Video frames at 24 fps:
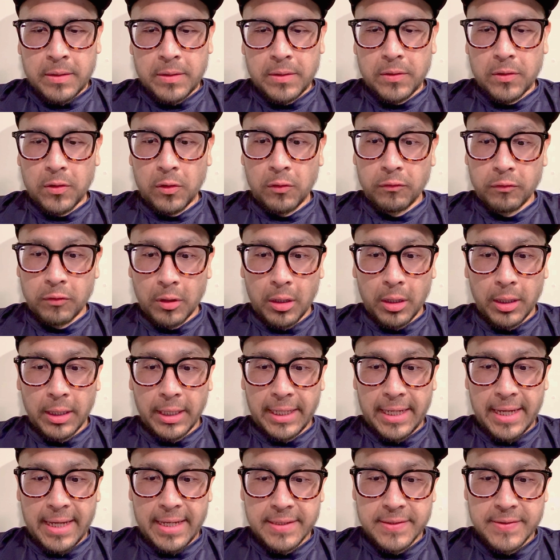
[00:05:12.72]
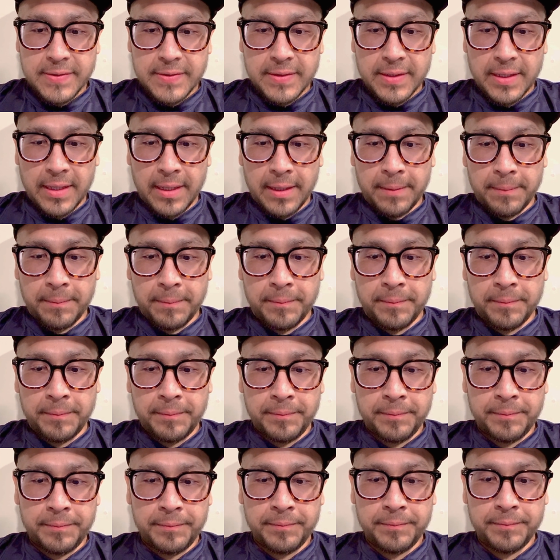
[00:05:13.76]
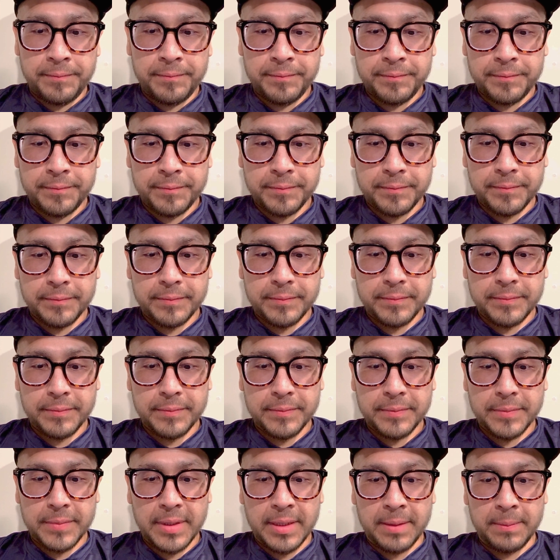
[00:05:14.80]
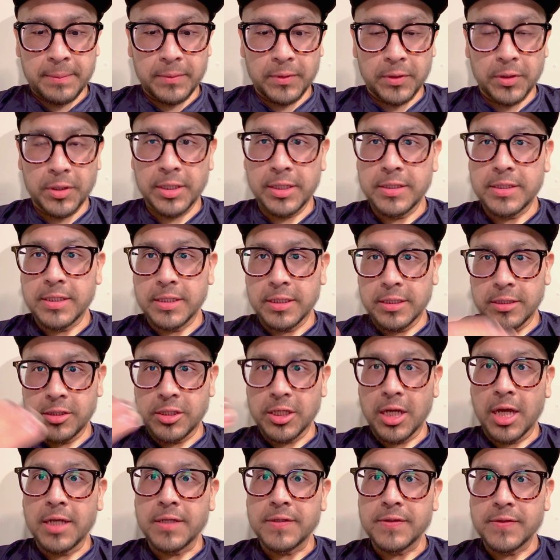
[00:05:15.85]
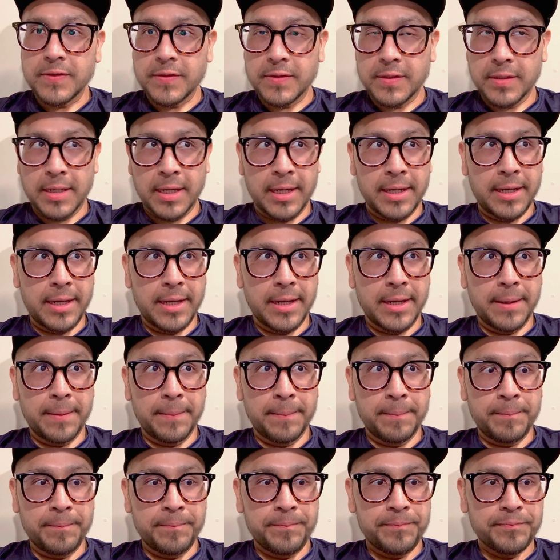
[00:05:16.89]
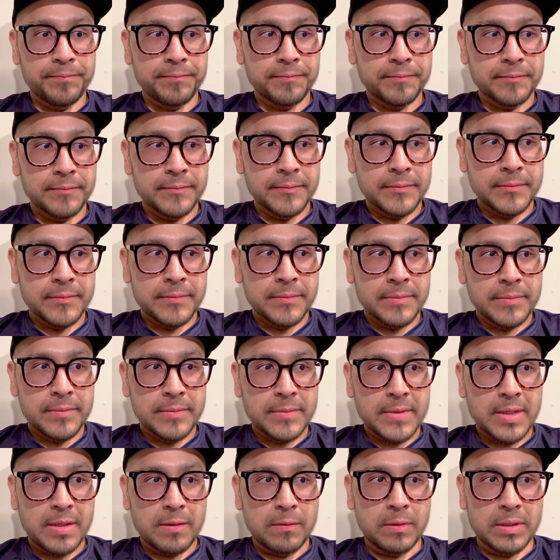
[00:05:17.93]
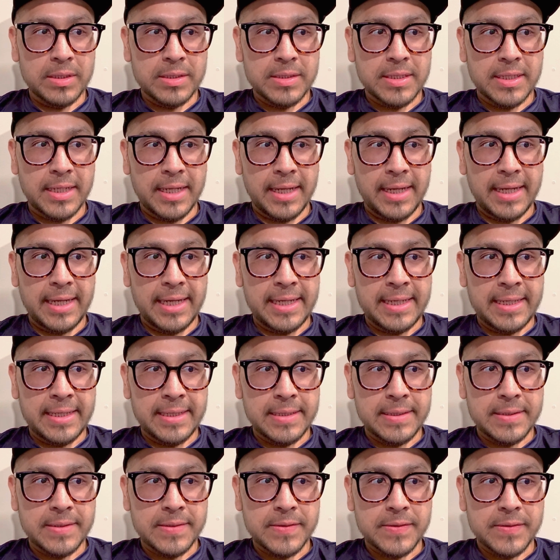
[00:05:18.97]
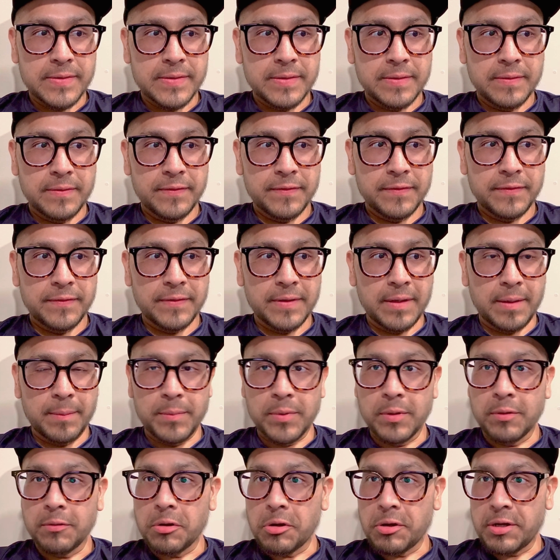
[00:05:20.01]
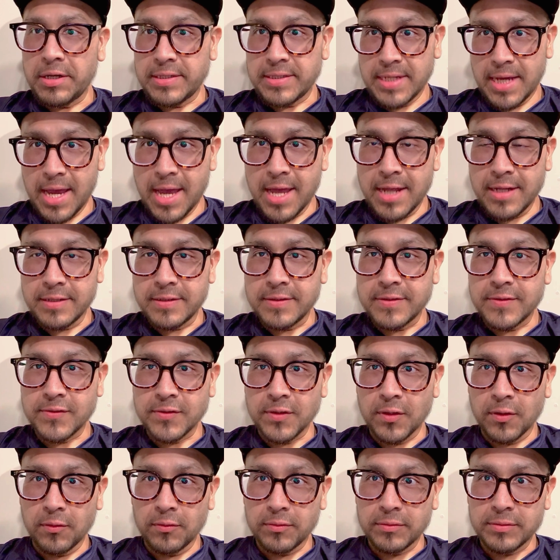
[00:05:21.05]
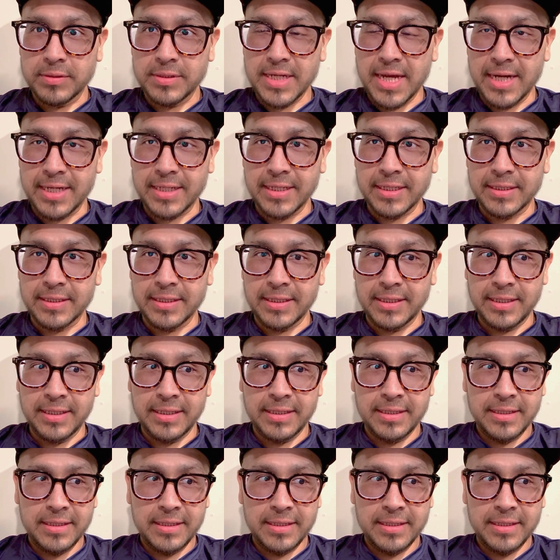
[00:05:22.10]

overall, I guess I'm learning to adjust. I am, what today is, February 10th, so technically